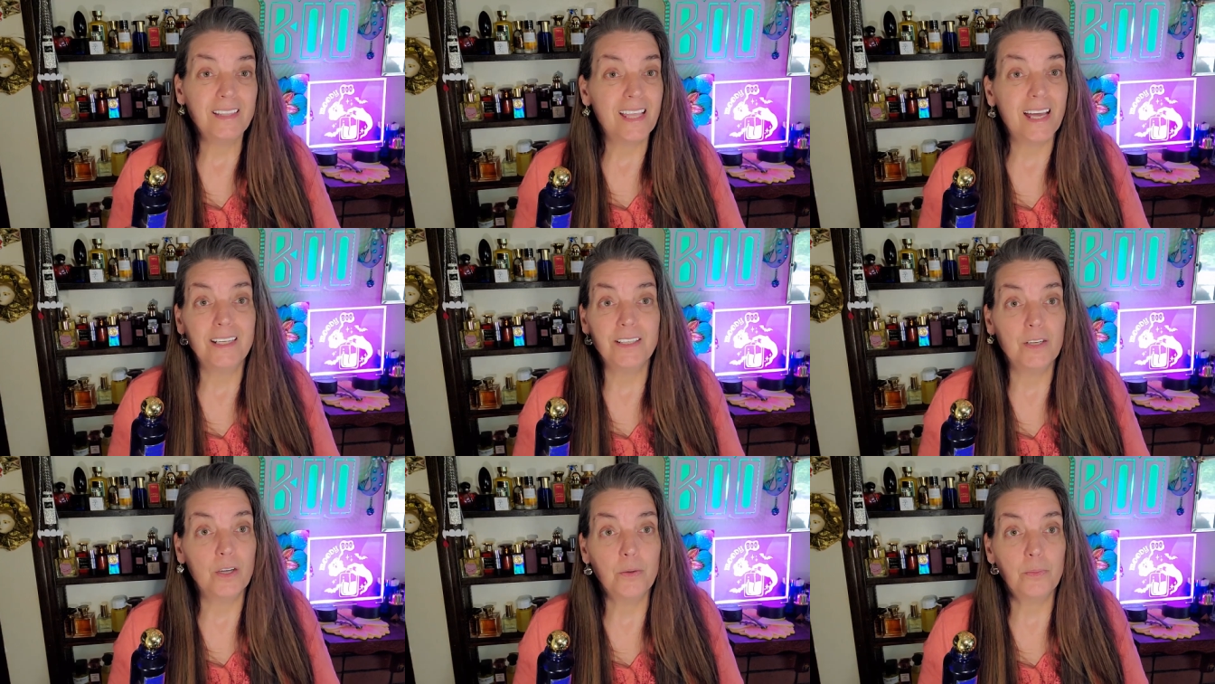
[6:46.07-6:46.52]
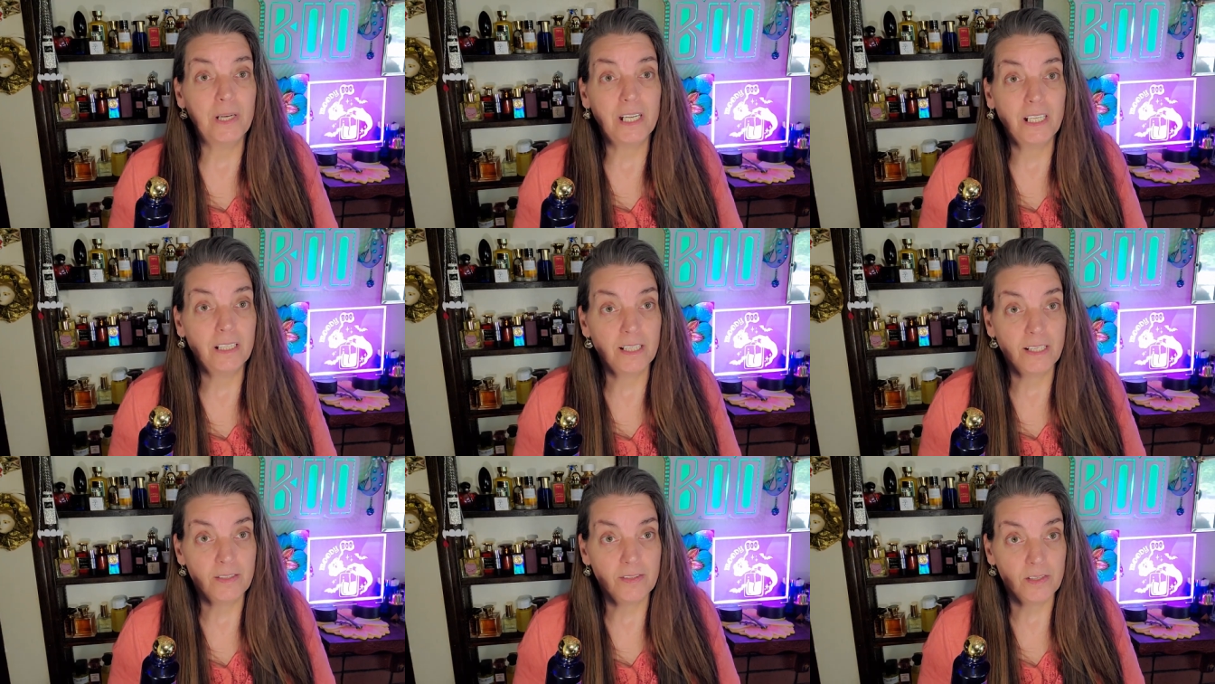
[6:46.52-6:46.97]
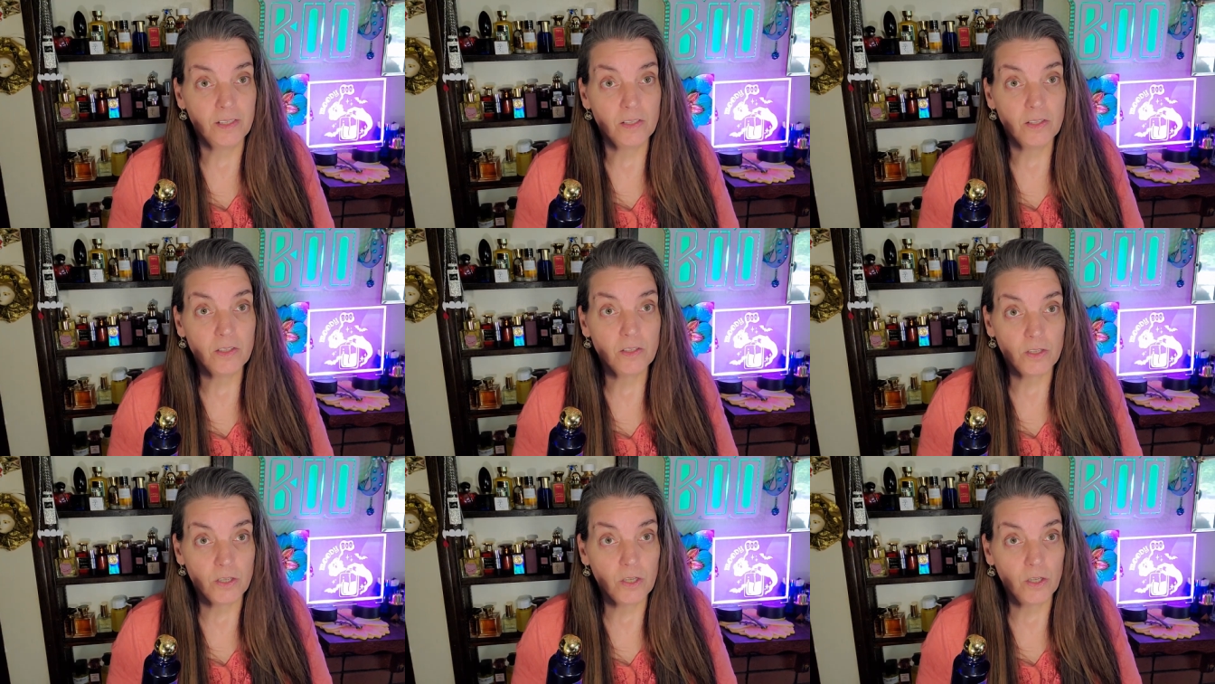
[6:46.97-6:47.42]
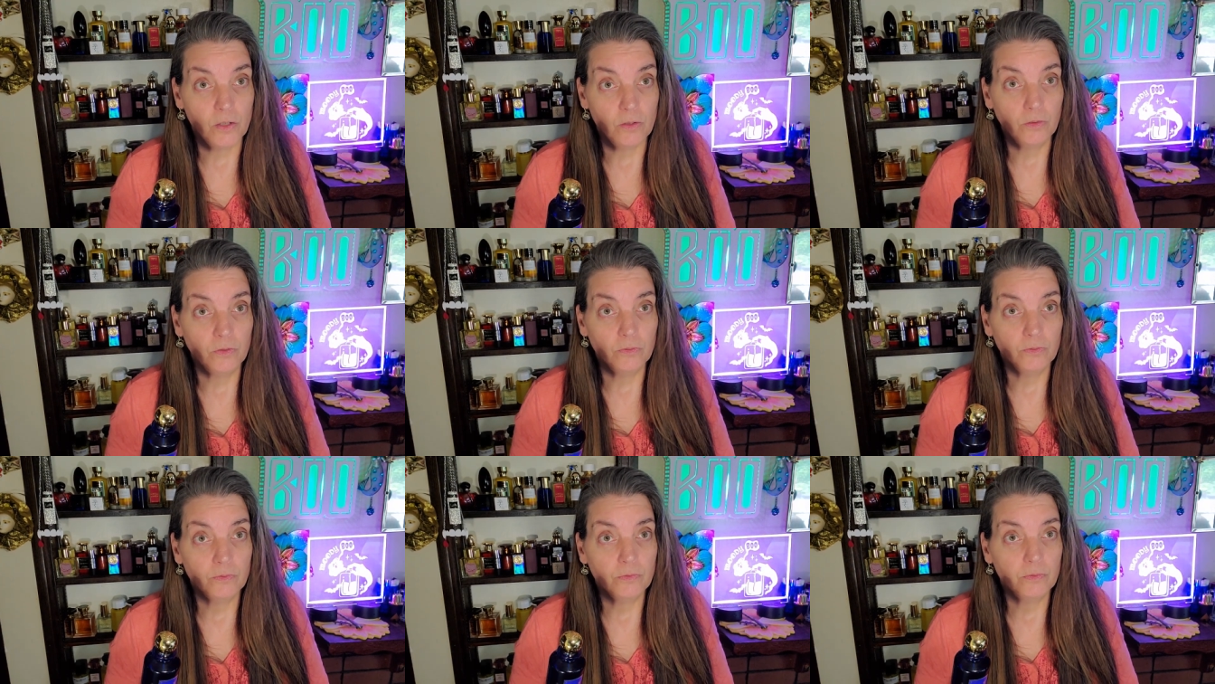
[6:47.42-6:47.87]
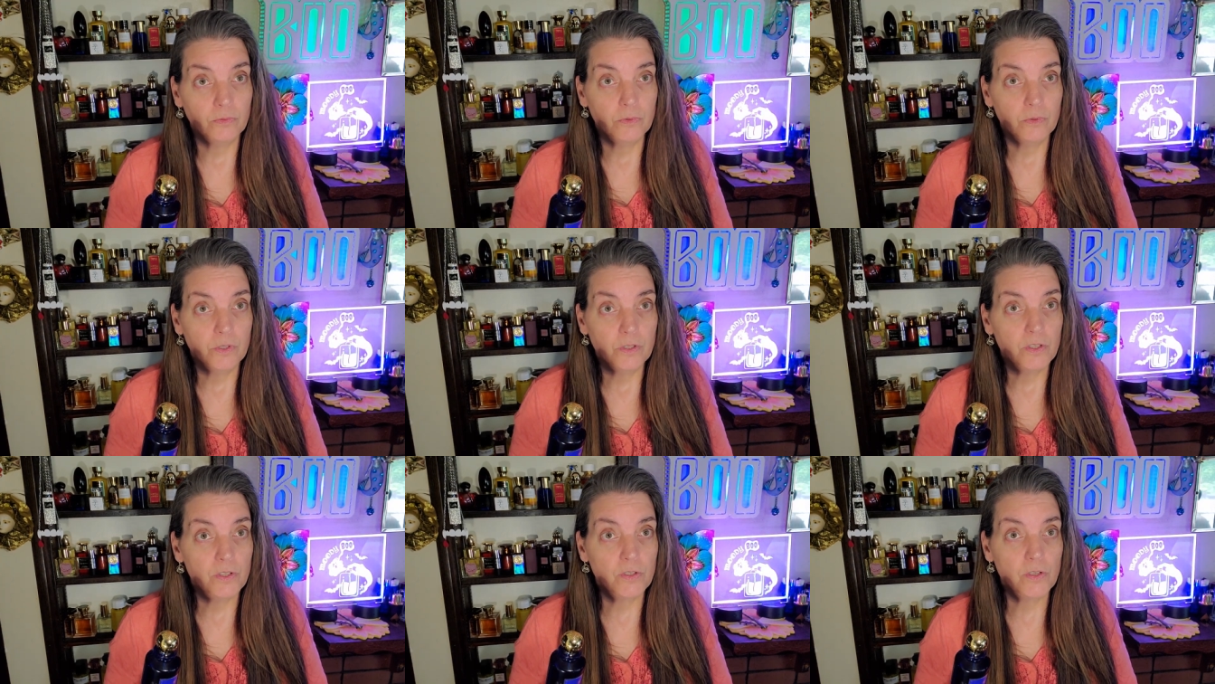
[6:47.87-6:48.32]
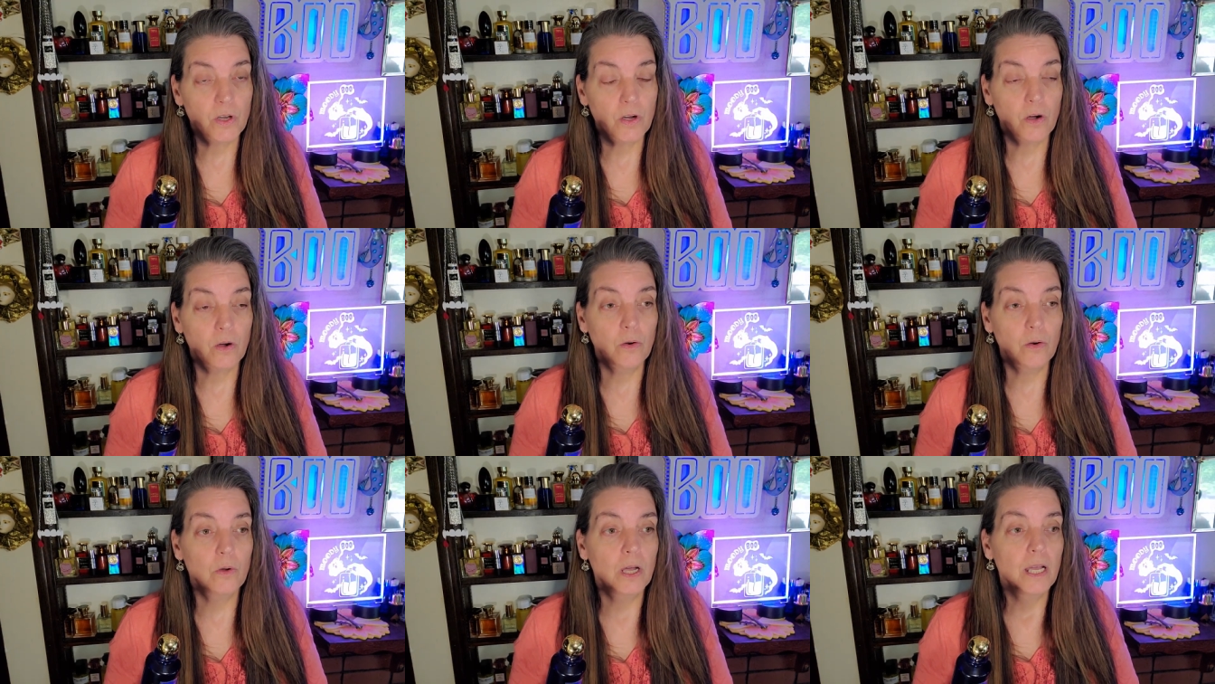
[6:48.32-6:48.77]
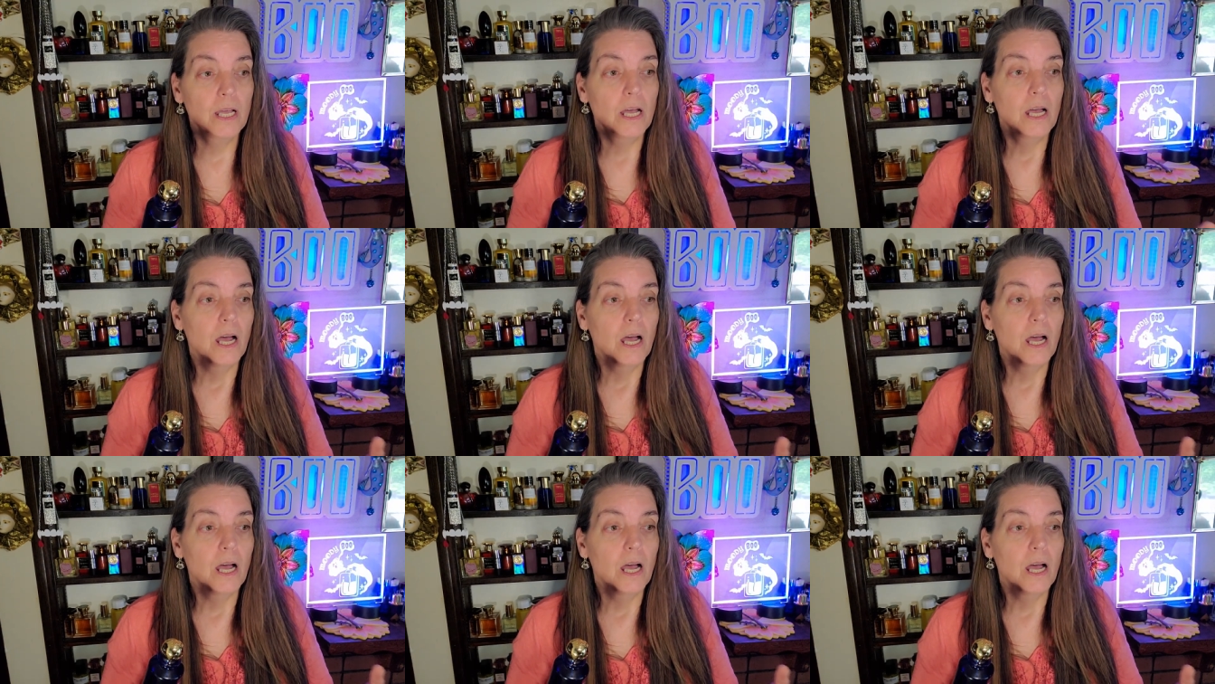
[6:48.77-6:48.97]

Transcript: that nobody listens to. So